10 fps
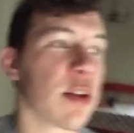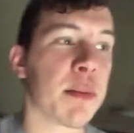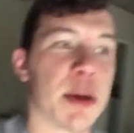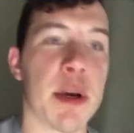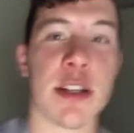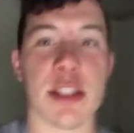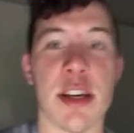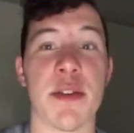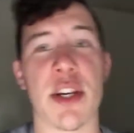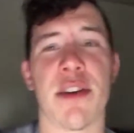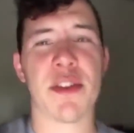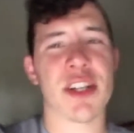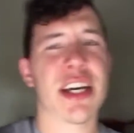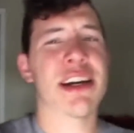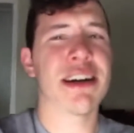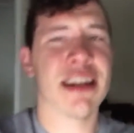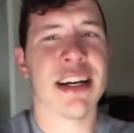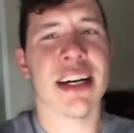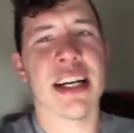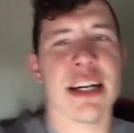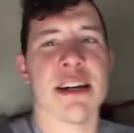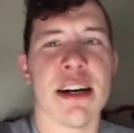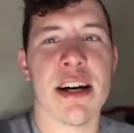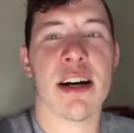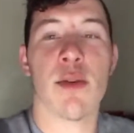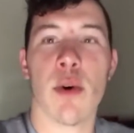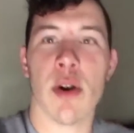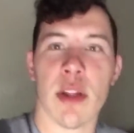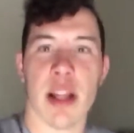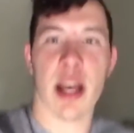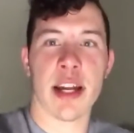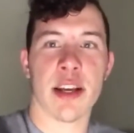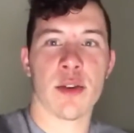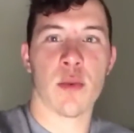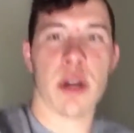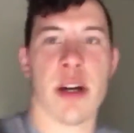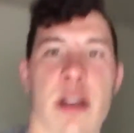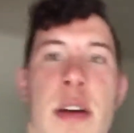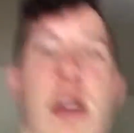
to the mailbox and see if it's here. If it's not here, whoa, that lighting is weird.